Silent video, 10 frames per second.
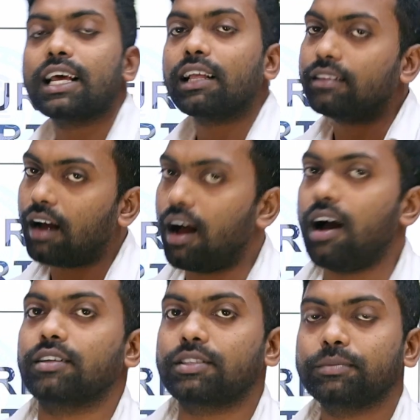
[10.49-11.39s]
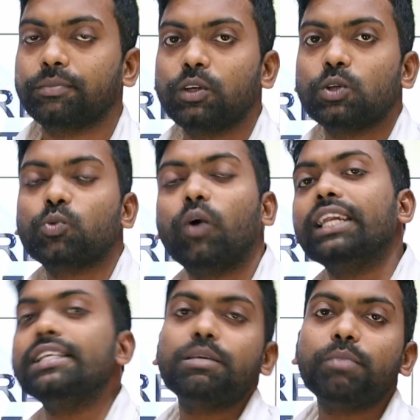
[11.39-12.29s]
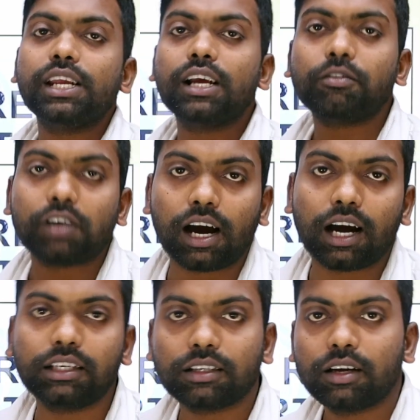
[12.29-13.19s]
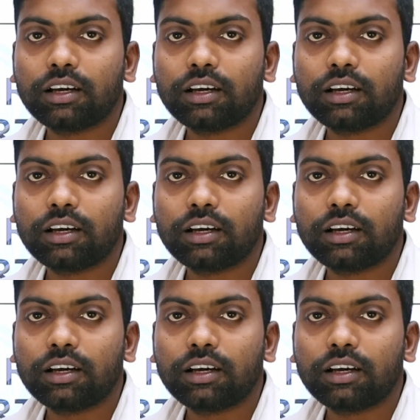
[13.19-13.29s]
the heart. So what is the meaning of heart?